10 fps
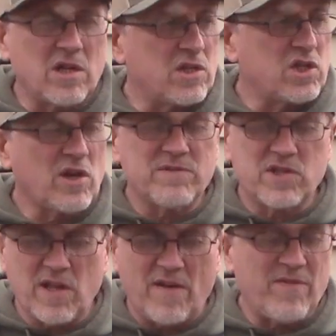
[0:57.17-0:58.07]
shoved
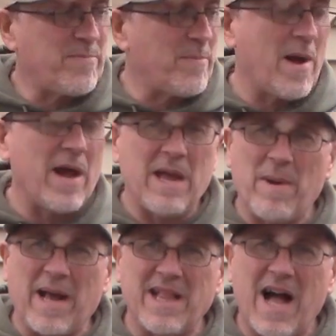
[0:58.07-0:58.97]
stuff in
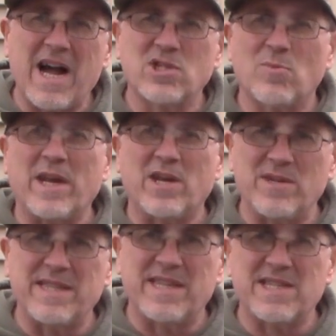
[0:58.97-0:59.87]
my lock so I
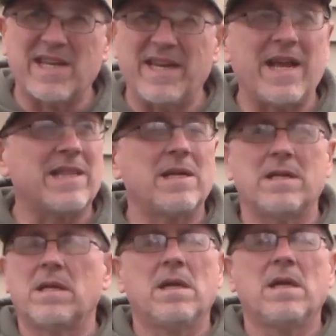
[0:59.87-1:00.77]
couldn't disconnect it.
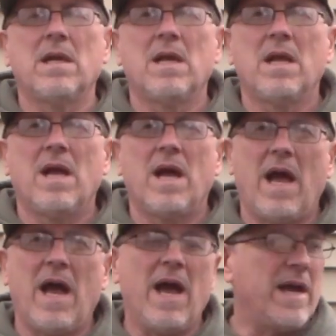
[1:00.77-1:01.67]

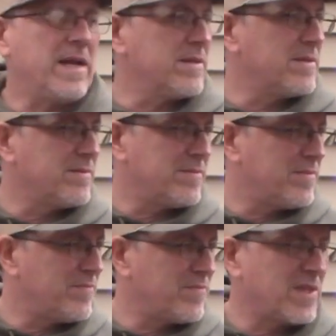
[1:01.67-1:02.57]
And
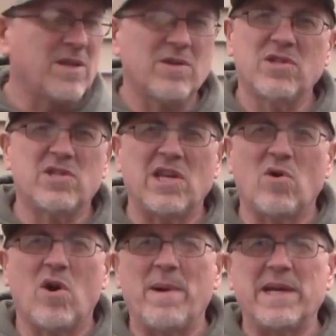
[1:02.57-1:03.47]
you seen
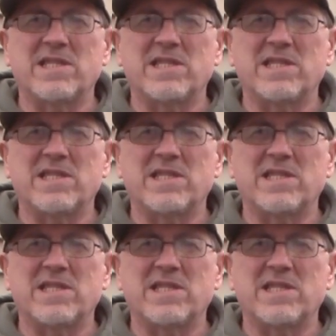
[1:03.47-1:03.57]
all my